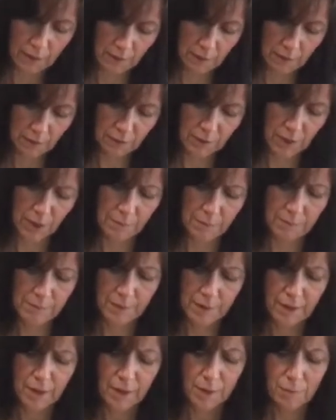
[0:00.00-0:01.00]
Okay.
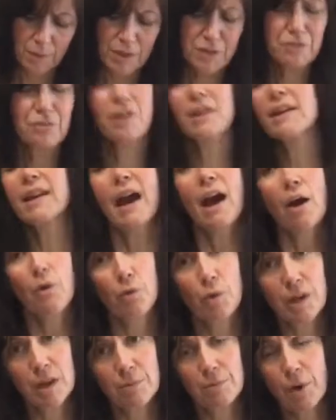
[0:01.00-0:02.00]
Plus right now, we
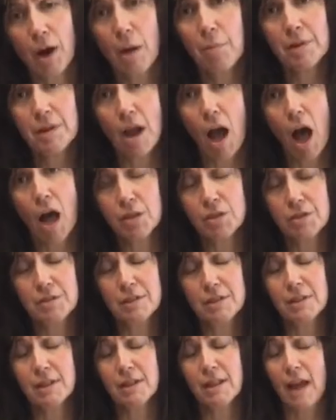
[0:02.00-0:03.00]
could probably all use
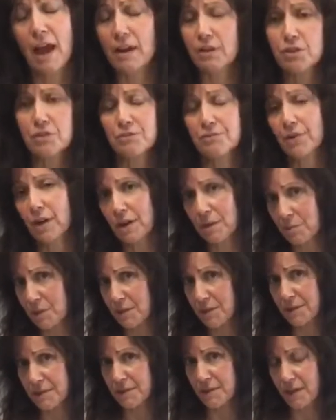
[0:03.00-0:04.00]
a little extra vitamin
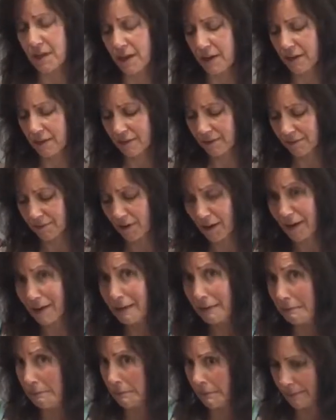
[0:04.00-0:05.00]
C,
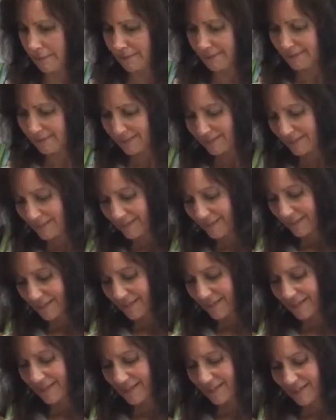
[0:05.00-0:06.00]
right?
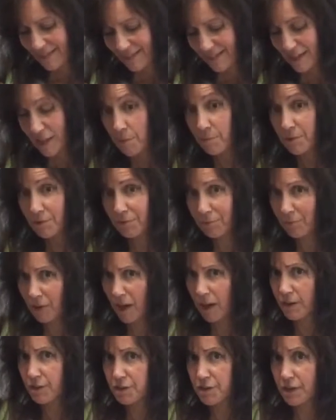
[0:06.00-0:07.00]
Keep you from
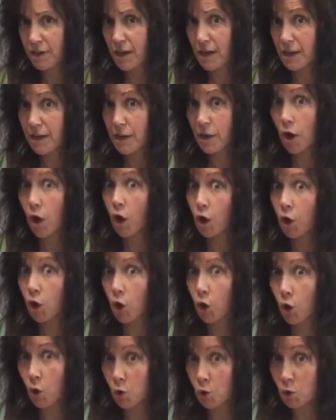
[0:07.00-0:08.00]
catching any
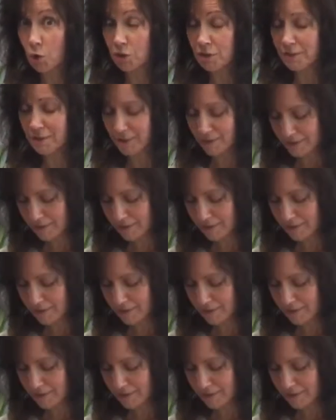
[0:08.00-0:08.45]
colds.